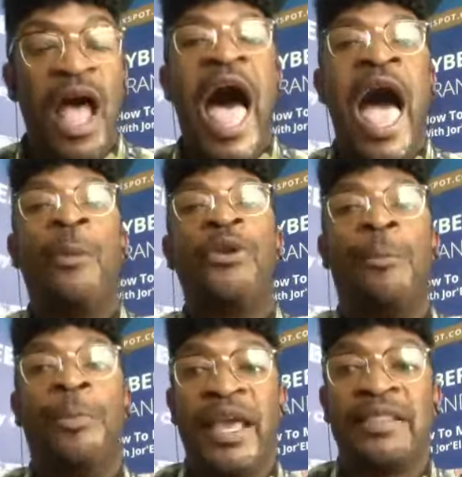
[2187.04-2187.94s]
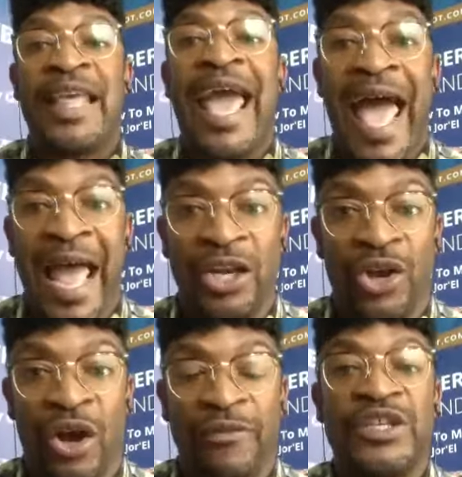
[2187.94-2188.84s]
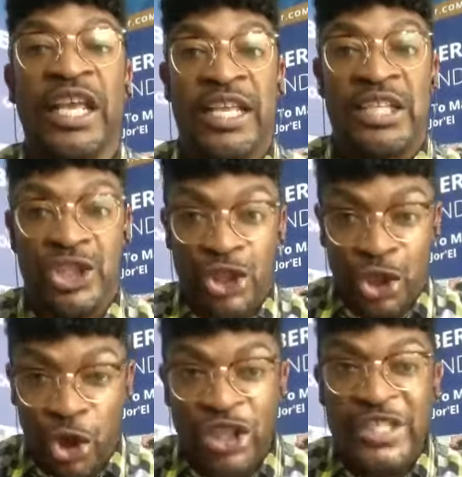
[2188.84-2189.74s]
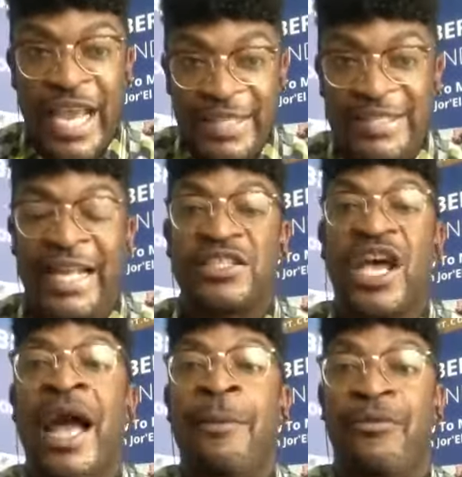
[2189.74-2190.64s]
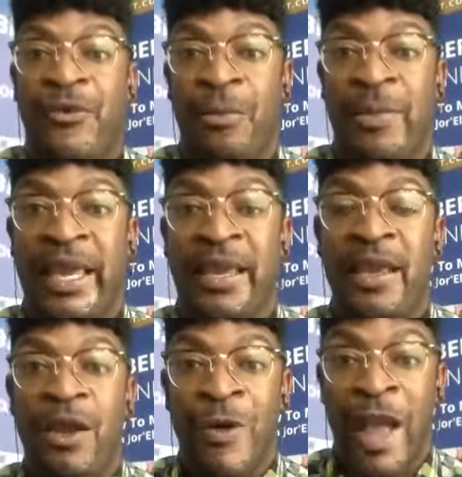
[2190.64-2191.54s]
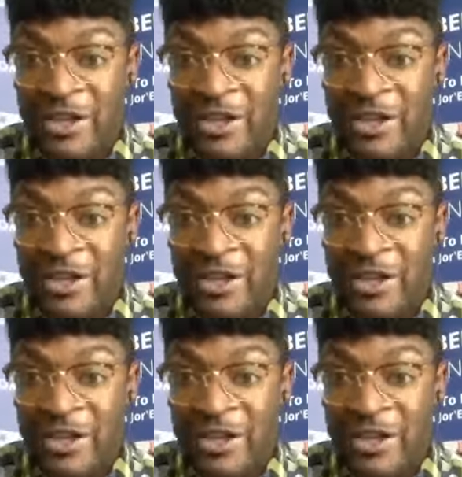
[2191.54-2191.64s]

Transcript: I would have bit their hand off to condense that time for me, right?